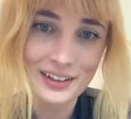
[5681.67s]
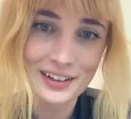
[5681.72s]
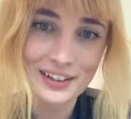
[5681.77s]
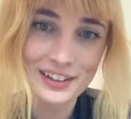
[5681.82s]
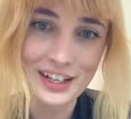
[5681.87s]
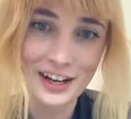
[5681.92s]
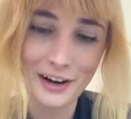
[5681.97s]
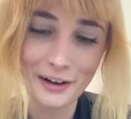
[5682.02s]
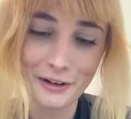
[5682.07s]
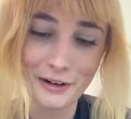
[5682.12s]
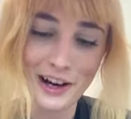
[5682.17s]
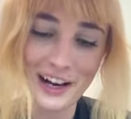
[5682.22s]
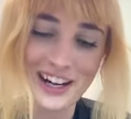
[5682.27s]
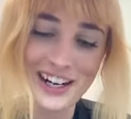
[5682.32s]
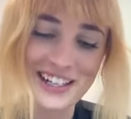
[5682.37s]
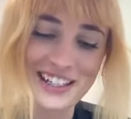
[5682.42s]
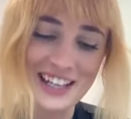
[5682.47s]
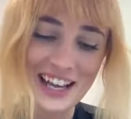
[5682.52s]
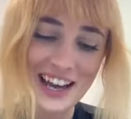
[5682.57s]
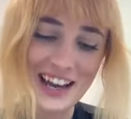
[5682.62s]
No
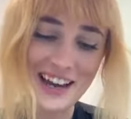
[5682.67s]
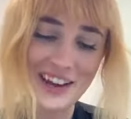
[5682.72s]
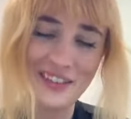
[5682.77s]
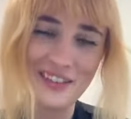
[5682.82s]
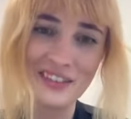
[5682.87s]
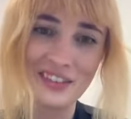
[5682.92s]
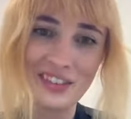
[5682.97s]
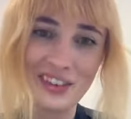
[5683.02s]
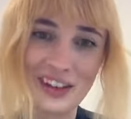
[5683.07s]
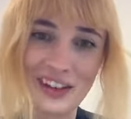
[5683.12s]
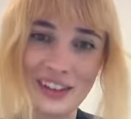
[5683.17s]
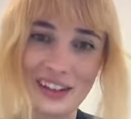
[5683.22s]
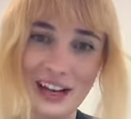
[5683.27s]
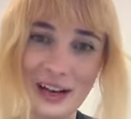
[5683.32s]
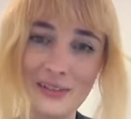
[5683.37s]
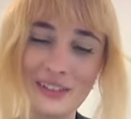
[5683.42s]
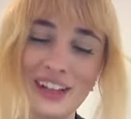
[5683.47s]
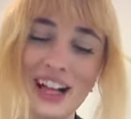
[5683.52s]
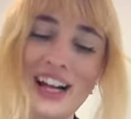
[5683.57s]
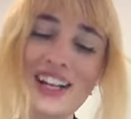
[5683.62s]
worries, um,
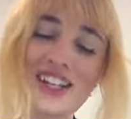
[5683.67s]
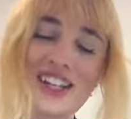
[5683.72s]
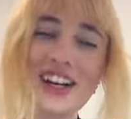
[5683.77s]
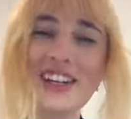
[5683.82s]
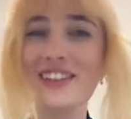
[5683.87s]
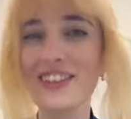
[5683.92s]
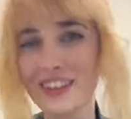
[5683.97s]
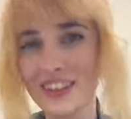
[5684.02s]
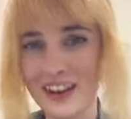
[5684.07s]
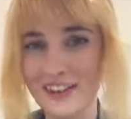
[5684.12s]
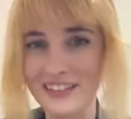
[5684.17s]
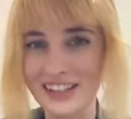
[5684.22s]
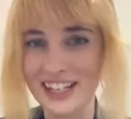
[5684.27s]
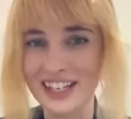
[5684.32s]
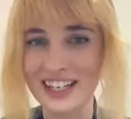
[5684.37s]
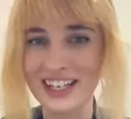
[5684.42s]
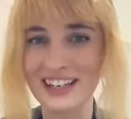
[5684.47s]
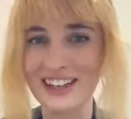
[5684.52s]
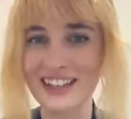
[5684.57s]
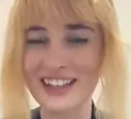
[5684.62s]
I'm glad you guys are loving
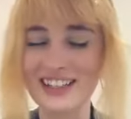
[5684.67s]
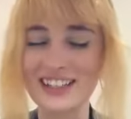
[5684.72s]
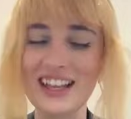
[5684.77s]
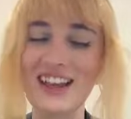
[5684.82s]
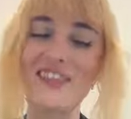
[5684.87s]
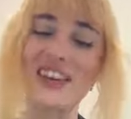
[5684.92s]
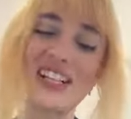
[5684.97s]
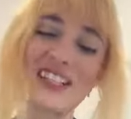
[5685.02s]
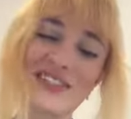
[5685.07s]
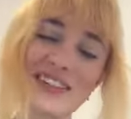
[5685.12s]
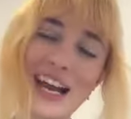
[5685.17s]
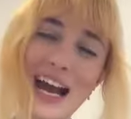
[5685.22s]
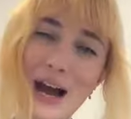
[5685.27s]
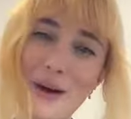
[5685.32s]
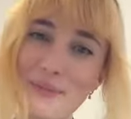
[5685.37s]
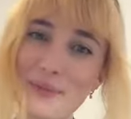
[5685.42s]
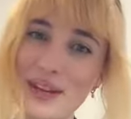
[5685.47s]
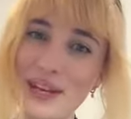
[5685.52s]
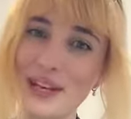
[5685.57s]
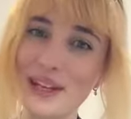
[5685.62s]
it at least. That makes me
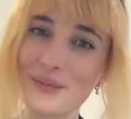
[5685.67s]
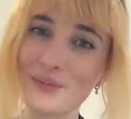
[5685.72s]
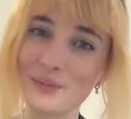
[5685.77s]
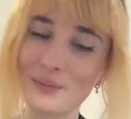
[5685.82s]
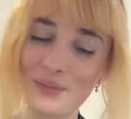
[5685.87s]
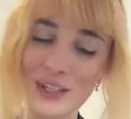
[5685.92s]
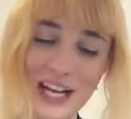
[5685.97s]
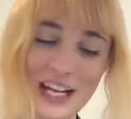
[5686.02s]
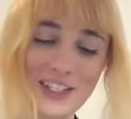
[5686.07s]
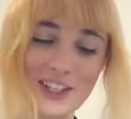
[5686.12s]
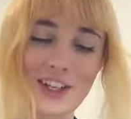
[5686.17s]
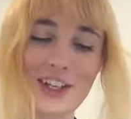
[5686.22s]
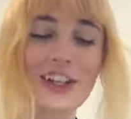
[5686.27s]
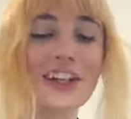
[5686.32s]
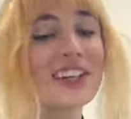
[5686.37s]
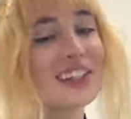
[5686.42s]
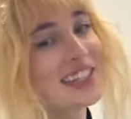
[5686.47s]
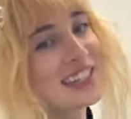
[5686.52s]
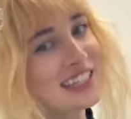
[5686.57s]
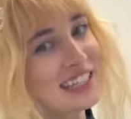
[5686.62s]
happy. As
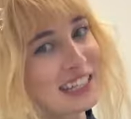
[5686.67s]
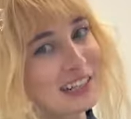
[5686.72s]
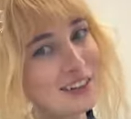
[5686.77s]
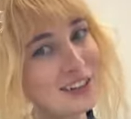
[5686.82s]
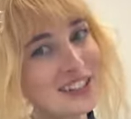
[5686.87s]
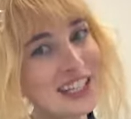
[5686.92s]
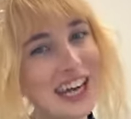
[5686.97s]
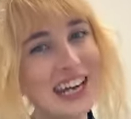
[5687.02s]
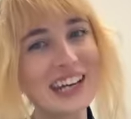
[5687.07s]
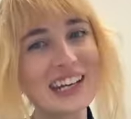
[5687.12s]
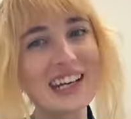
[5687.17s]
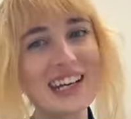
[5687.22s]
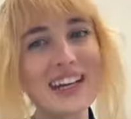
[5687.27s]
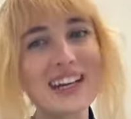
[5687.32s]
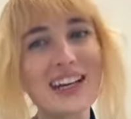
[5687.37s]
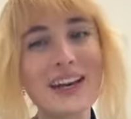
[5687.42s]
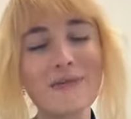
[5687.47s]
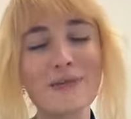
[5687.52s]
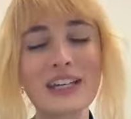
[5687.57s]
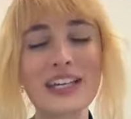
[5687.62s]
long as it's
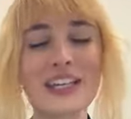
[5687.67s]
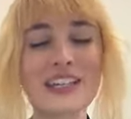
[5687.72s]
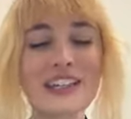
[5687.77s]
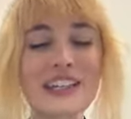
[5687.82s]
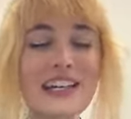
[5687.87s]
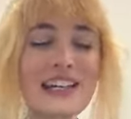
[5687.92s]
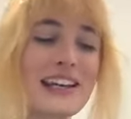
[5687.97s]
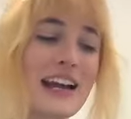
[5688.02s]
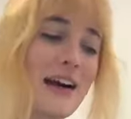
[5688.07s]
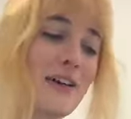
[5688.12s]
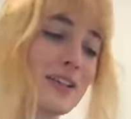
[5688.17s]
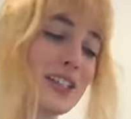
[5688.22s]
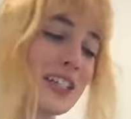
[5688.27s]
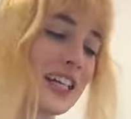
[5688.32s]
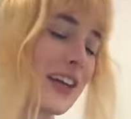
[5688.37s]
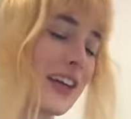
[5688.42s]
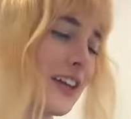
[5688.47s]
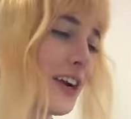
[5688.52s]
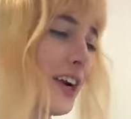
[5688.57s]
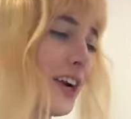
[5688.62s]
entertaining and we can geek out
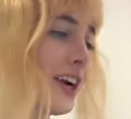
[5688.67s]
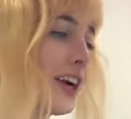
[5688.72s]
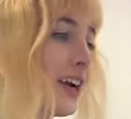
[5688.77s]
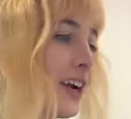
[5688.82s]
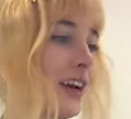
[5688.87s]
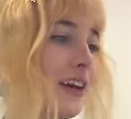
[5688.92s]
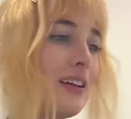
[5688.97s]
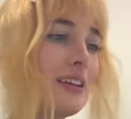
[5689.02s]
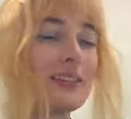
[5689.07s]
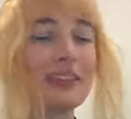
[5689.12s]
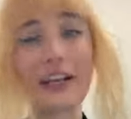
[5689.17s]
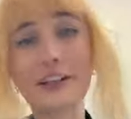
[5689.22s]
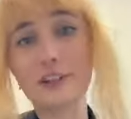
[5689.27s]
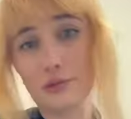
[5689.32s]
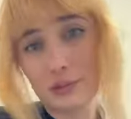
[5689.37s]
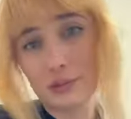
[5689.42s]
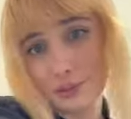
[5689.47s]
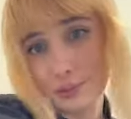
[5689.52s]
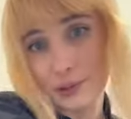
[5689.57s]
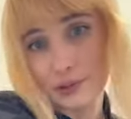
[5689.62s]
together,
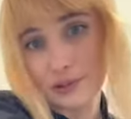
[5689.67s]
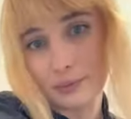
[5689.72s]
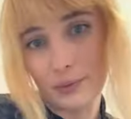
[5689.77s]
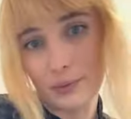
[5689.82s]
that's what's most